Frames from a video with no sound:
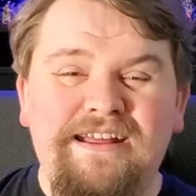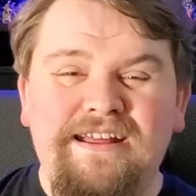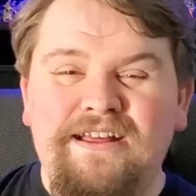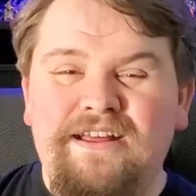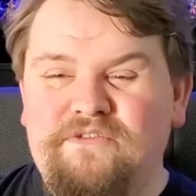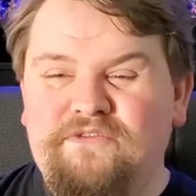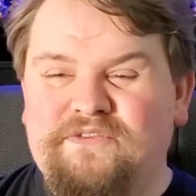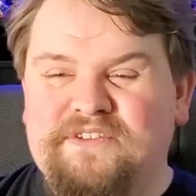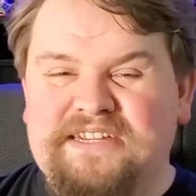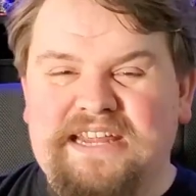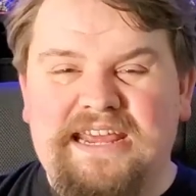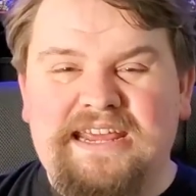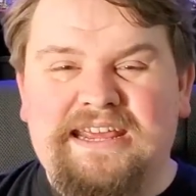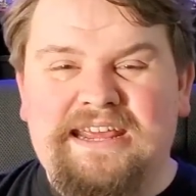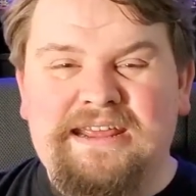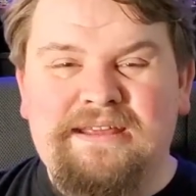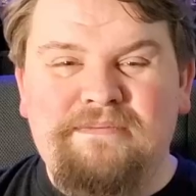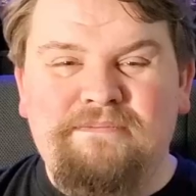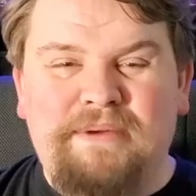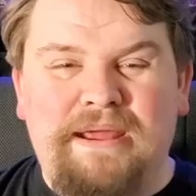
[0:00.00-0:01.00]
of
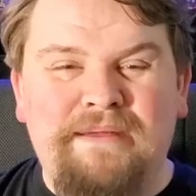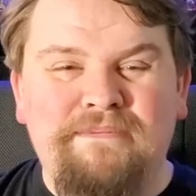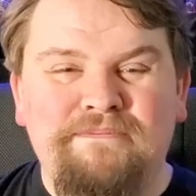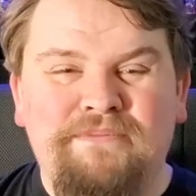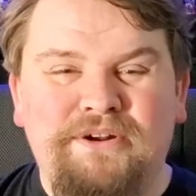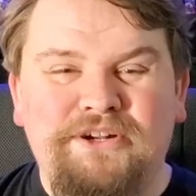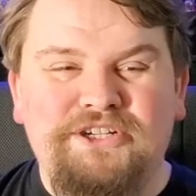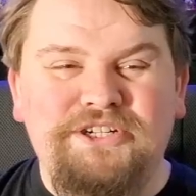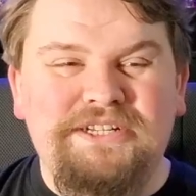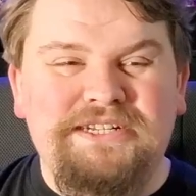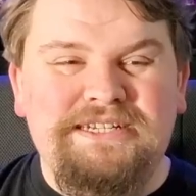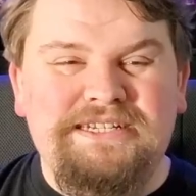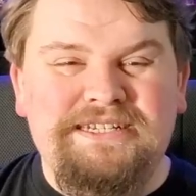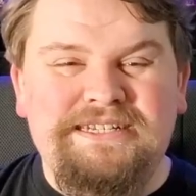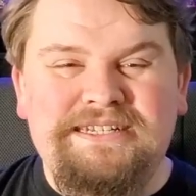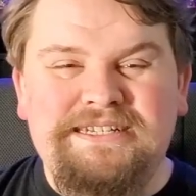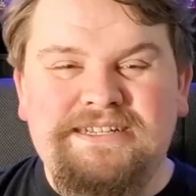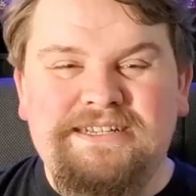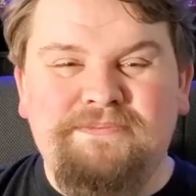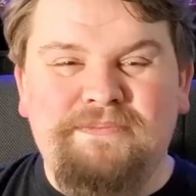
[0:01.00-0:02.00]
taking paintbrushes
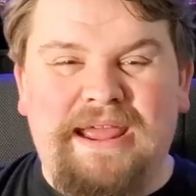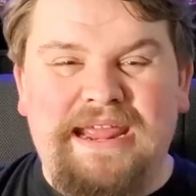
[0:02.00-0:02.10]
and